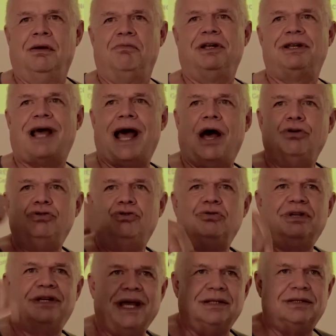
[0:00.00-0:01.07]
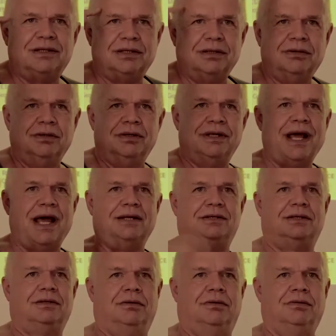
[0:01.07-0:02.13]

But how do you get that?